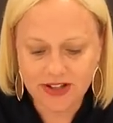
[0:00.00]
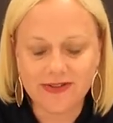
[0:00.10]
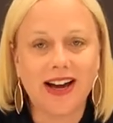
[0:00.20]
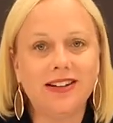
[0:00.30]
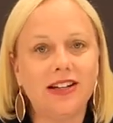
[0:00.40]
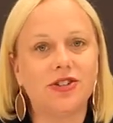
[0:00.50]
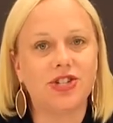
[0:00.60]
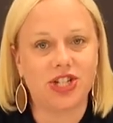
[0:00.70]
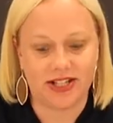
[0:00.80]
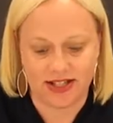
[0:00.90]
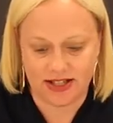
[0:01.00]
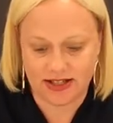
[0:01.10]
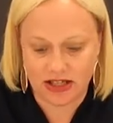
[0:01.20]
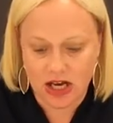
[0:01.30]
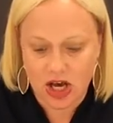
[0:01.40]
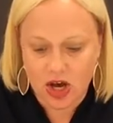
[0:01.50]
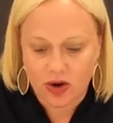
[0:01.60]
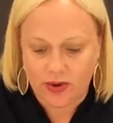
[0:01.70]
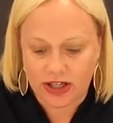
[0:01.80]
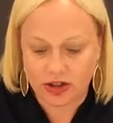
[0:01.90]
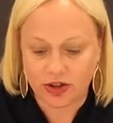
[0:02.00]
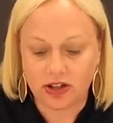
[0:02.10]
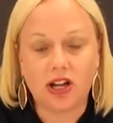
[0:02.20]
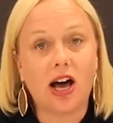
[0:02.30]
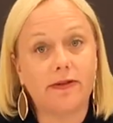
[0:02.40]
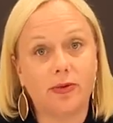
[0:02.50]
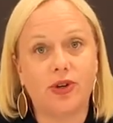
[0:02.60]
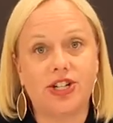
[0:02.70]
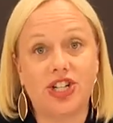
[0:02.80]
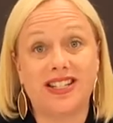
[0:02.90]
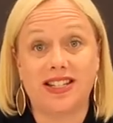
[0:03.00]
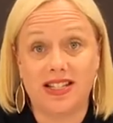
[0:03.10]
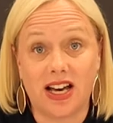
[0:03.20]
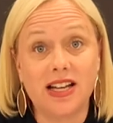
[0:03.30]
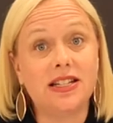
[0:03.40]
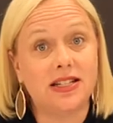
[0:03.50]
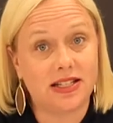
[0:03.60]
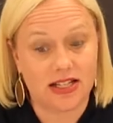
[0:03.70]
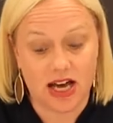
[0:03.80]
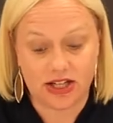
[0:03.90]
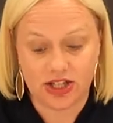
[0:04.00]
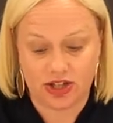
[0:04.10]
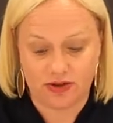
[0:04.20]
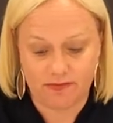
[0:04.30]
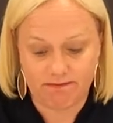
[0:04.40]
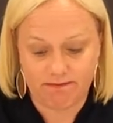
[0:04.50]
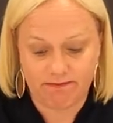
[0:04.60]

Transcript: Finally, there's Jesus. We can learn a lot from what Jesus does and does not do.